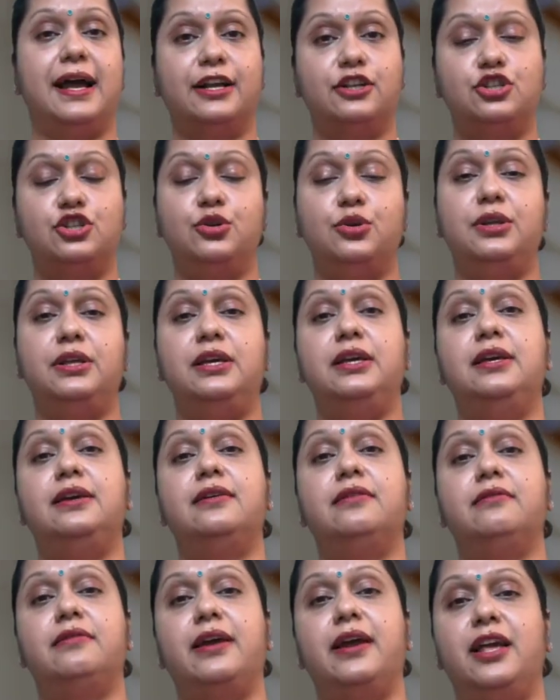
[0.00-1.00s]
actually
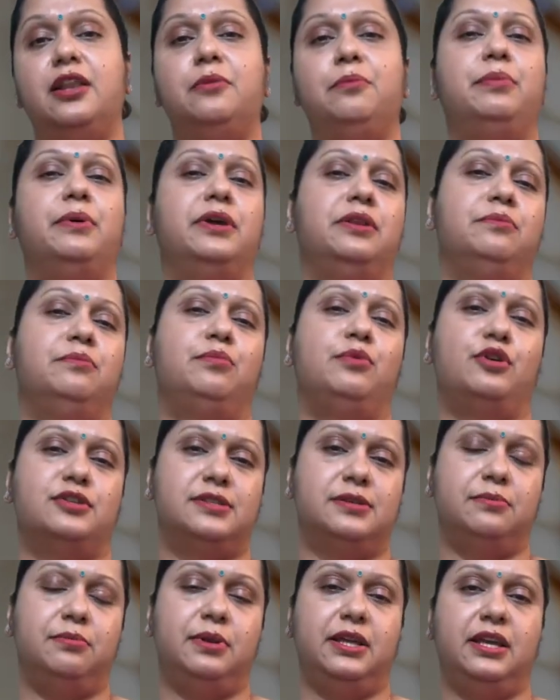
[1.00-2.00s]
help in
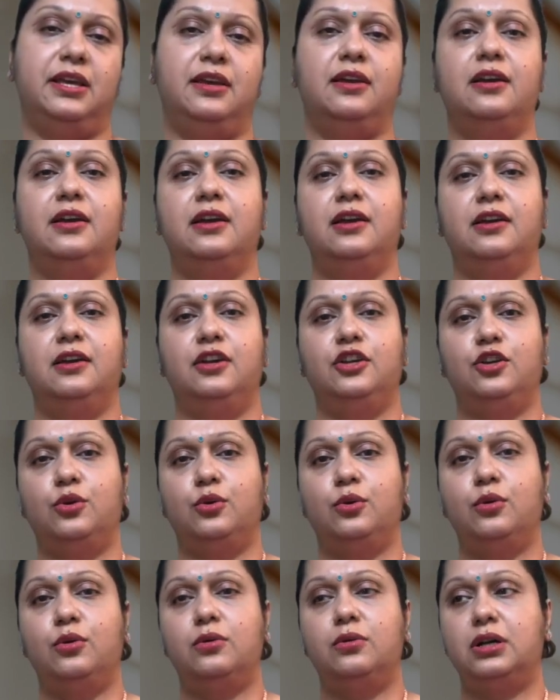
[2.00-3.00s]
possibly
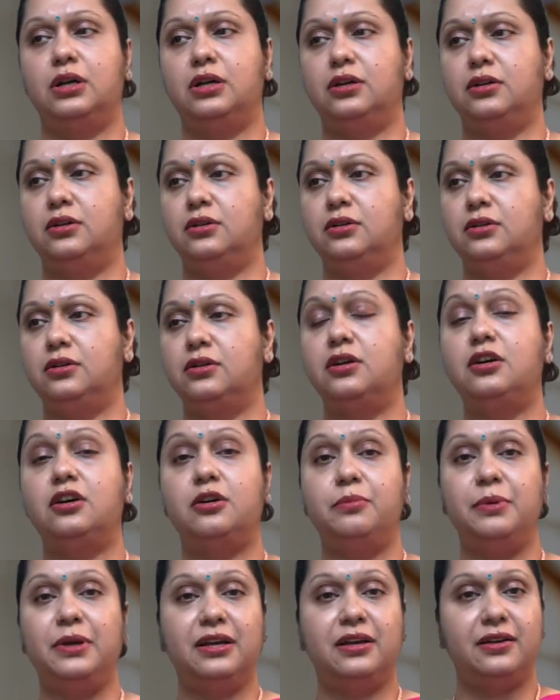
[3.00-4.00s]

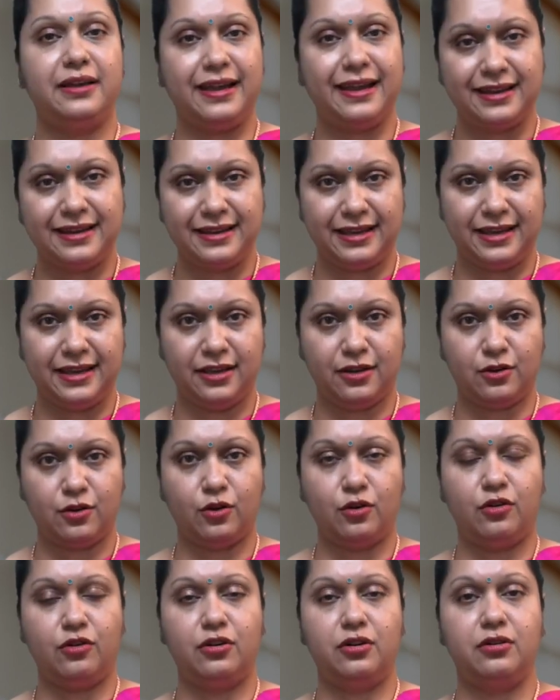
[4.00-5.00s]
curbing a headache
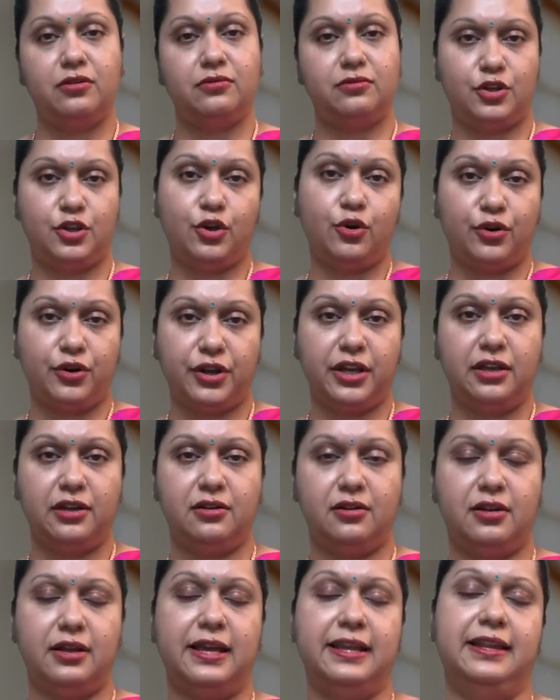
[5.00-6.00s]
or curing
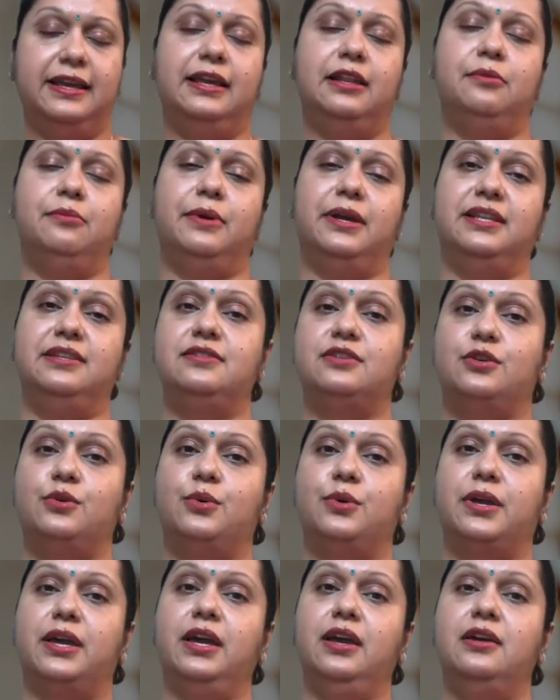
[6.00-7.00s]
an ailment,
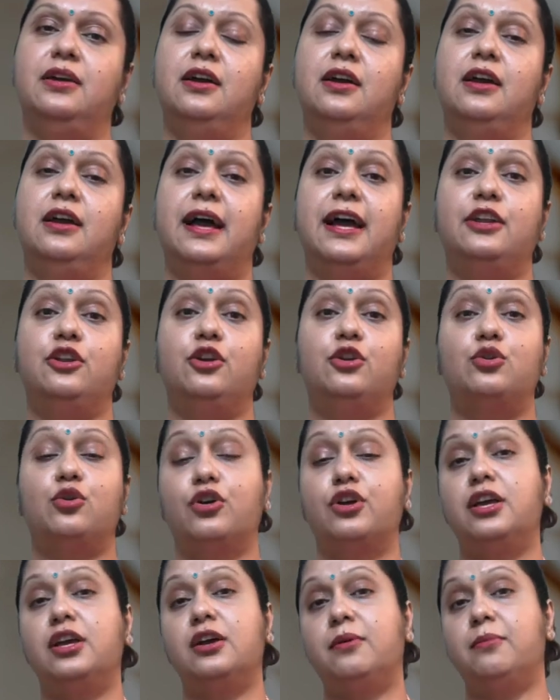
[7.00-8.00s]
okay, and you're
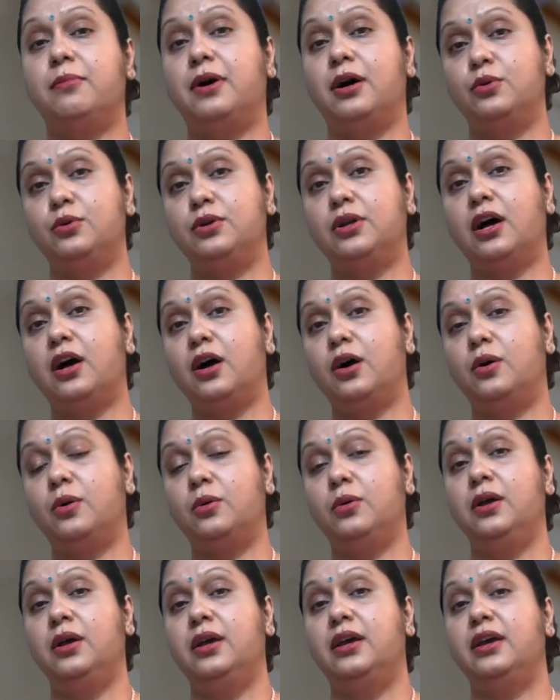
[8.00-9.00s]
talking about
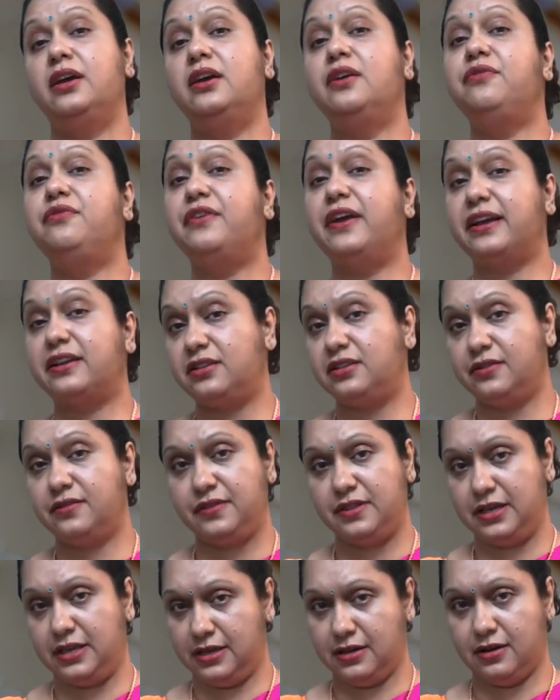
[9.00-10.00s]
how effective
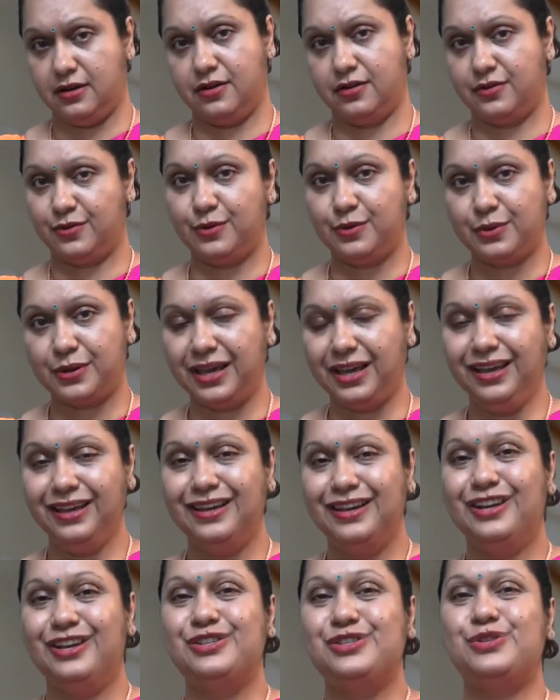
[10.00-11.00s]
they are. Okay,
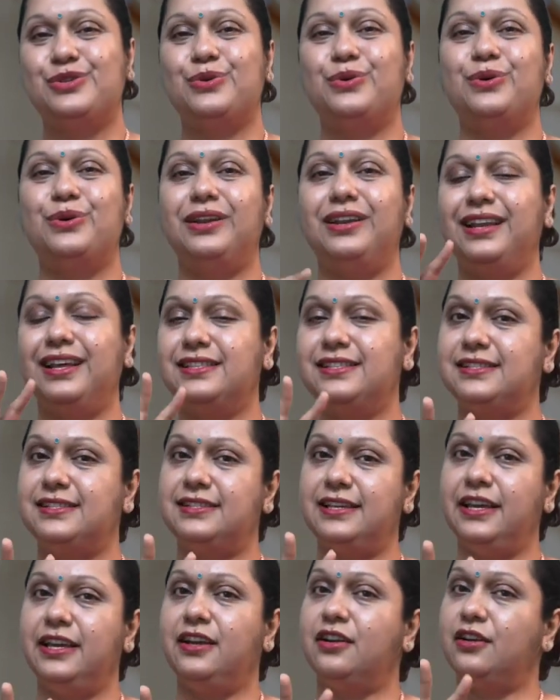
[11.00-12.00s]
so let's
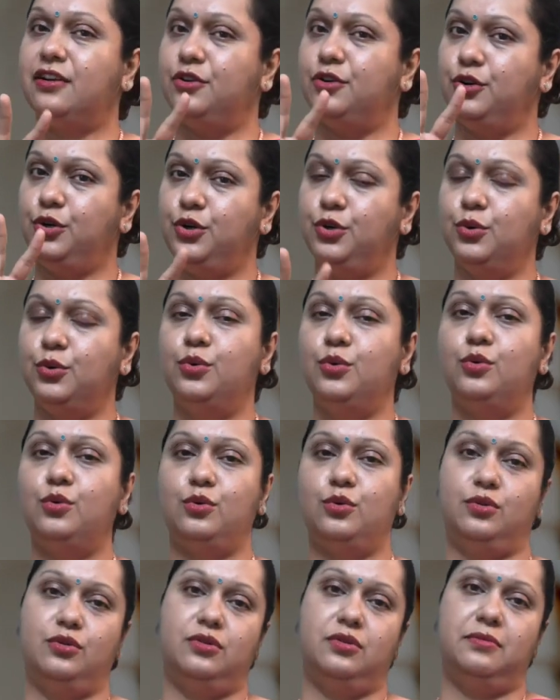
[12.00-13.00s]
take two
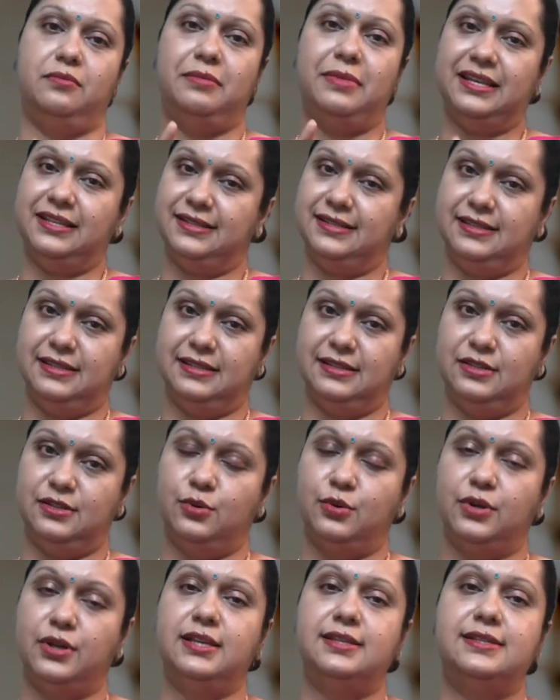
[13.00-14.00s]
medicines.
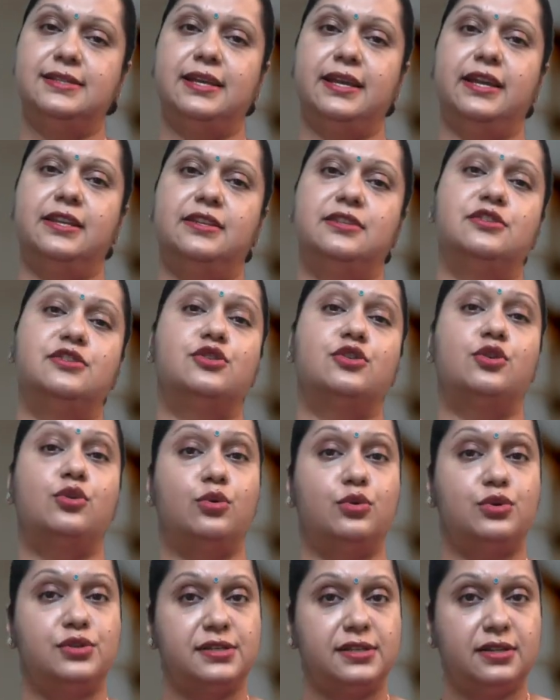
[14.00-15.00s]
Okay, say it is
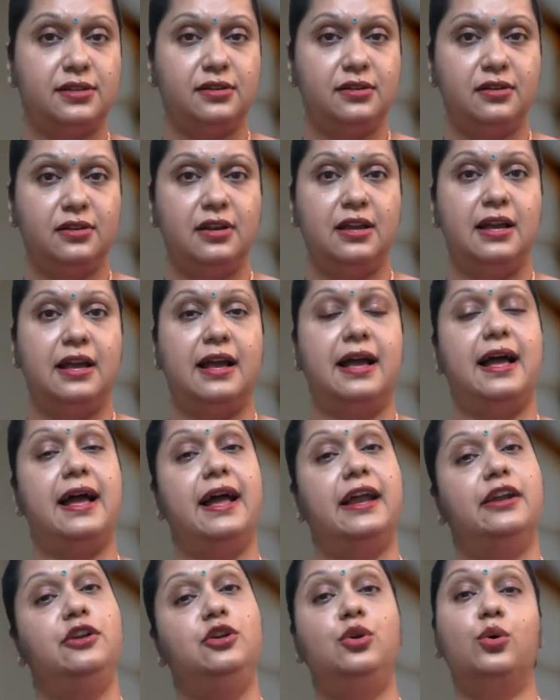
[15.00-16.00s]
crocin
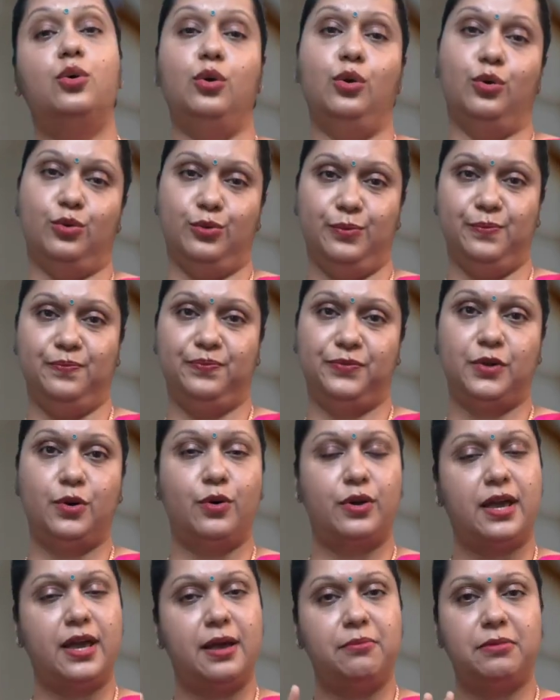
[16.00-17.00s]
and dolo.
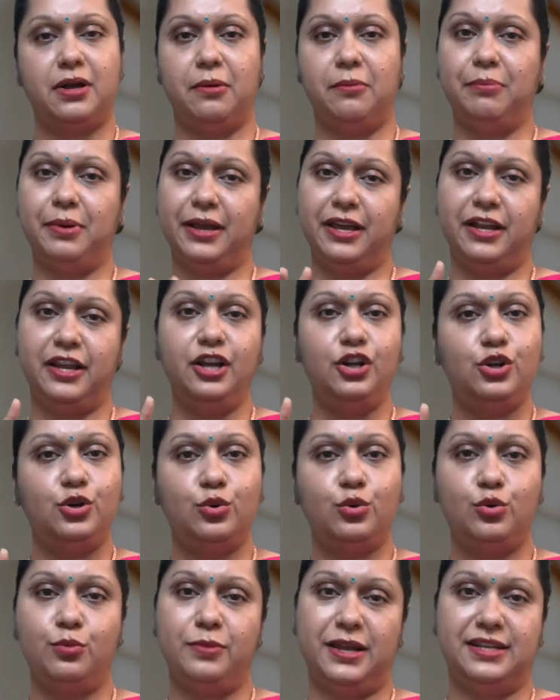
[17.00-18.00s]
Okay, I'm comparing
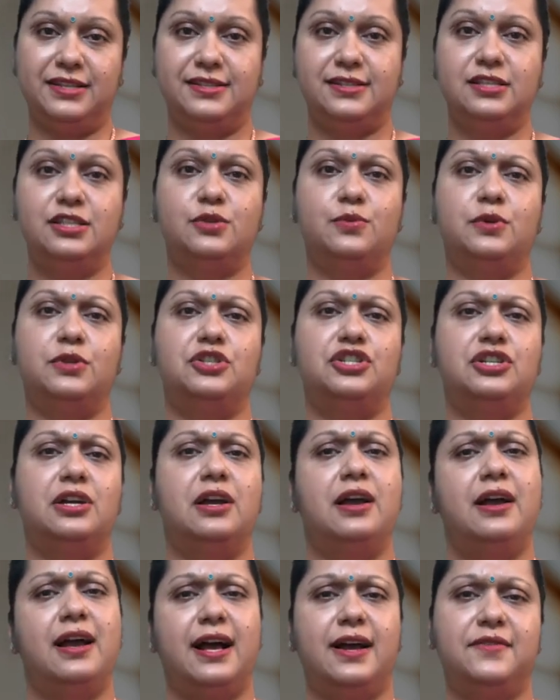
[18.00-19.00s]
two medicines which
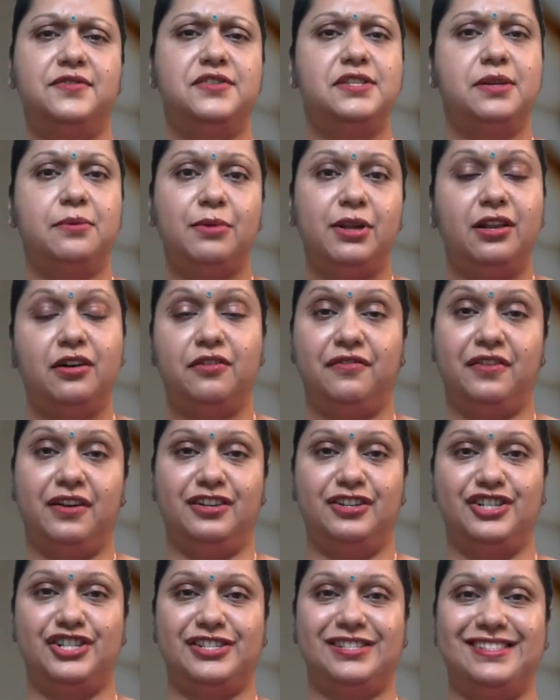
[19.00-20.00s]
have similar
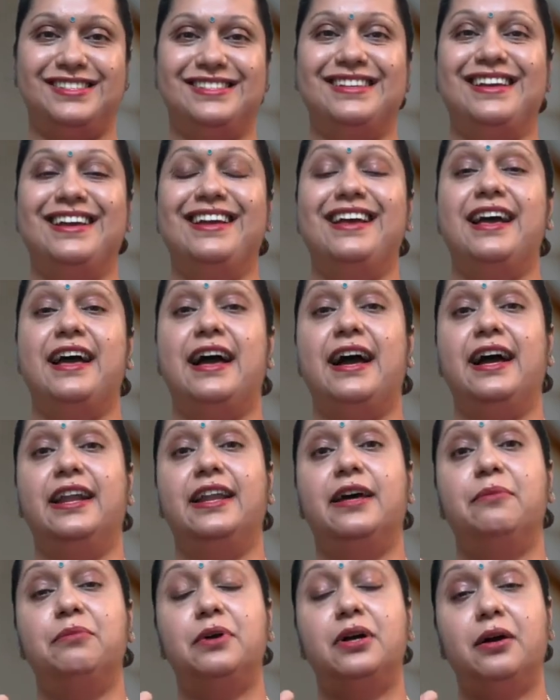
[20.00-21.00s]
functions, and
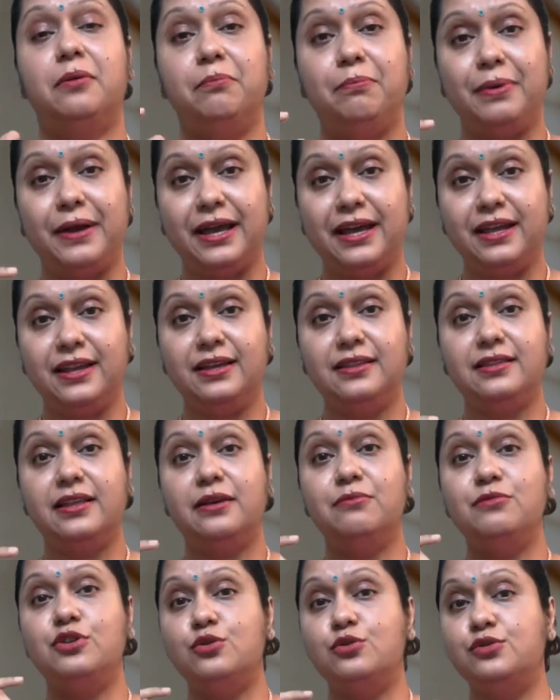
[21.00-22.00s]
I'm comparing
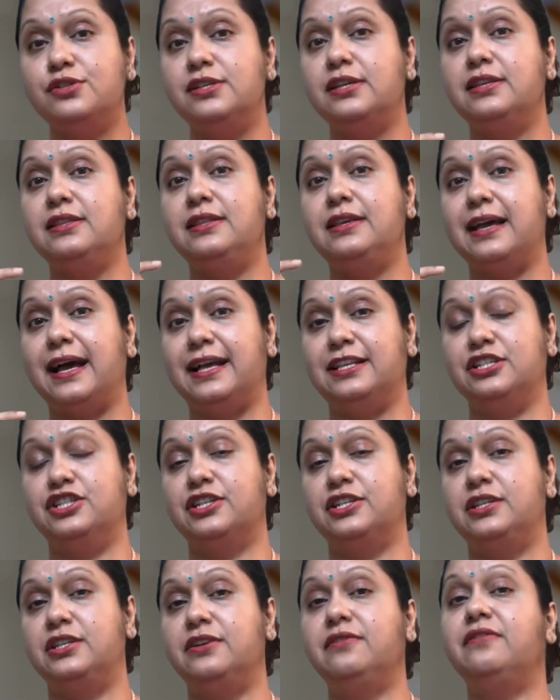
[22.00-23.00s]
them using the
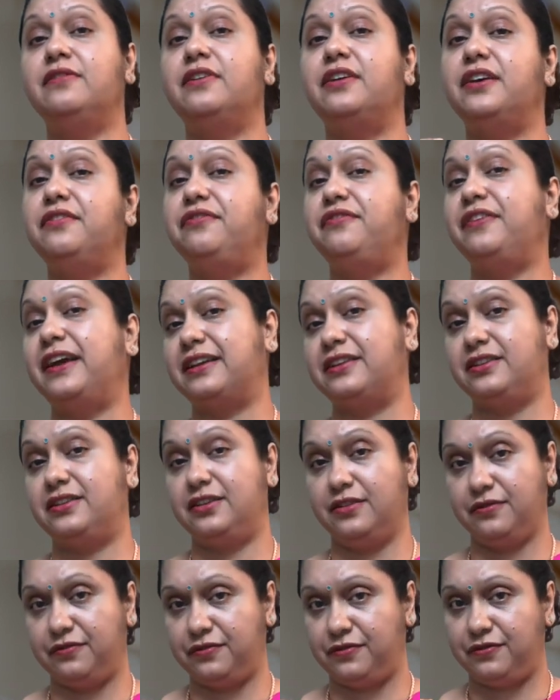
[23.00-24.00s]
adjective
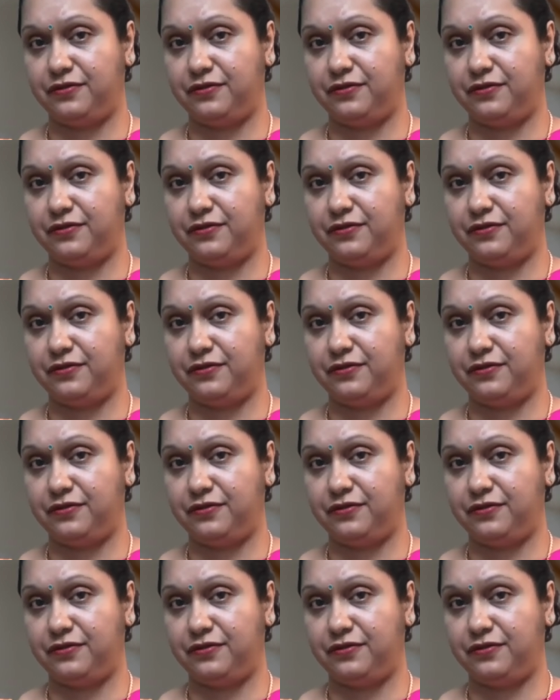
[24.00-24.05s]
effective.